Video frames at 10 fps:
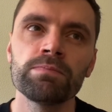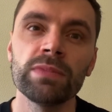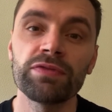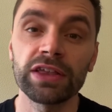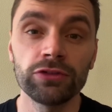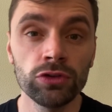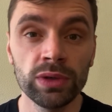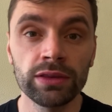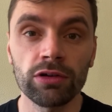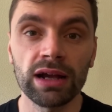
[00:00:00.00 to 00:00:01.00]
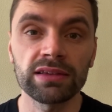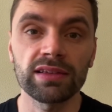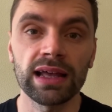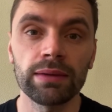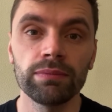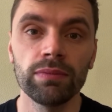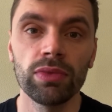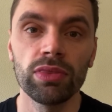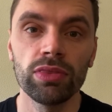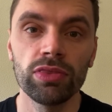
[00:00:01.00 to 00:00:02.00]
if they do win the Grand Slam,
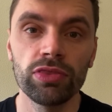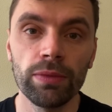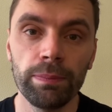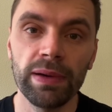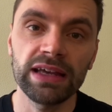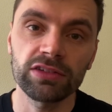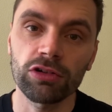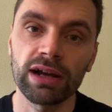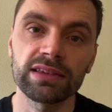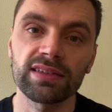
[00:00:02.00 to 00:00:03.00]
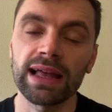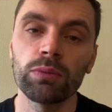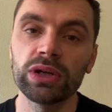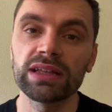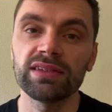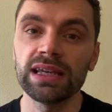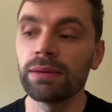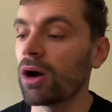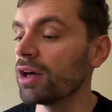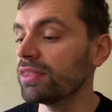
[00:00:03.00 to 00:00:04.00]
the best Grand Slam winning
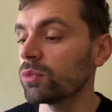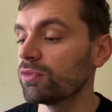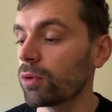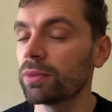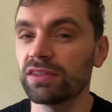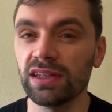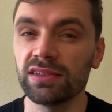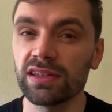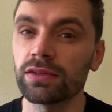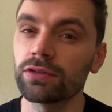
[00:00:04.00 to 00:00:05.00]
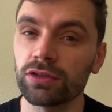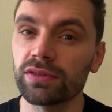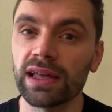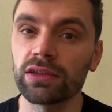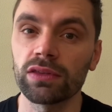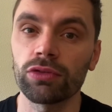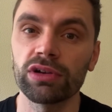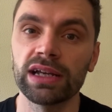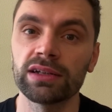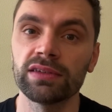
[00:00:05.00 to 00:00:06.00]
team I think we've probably seen since the
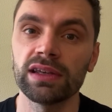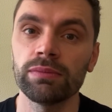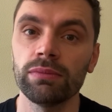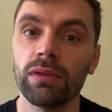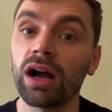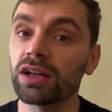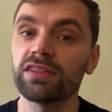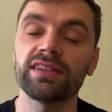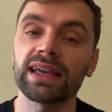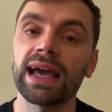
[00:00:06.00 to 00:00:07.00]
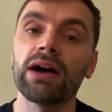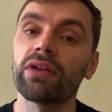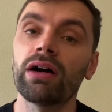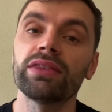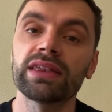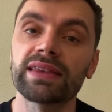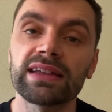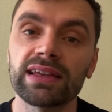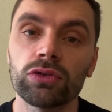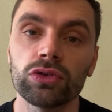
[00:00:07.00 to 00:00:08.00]
2003 England team? I'm going to stick it out there. I think
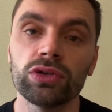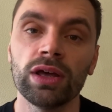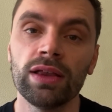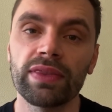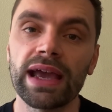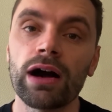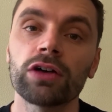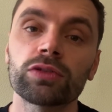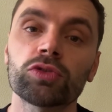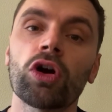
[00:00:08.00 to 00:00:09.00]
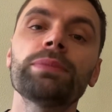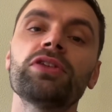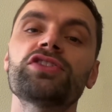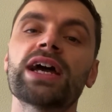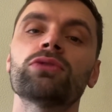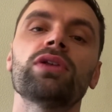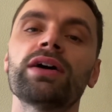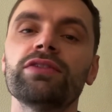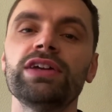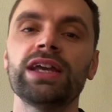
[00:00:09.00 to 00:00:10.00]
that's how good they are. Subscribe to the channel,
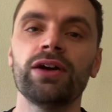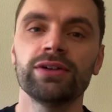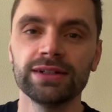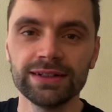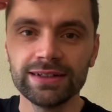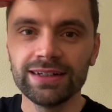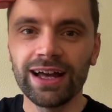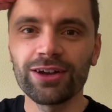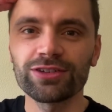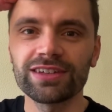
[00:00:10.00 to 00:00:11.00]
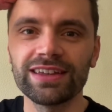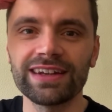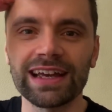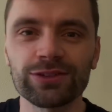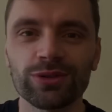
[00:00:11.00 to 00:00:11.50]
like the video, and I'll see you in the next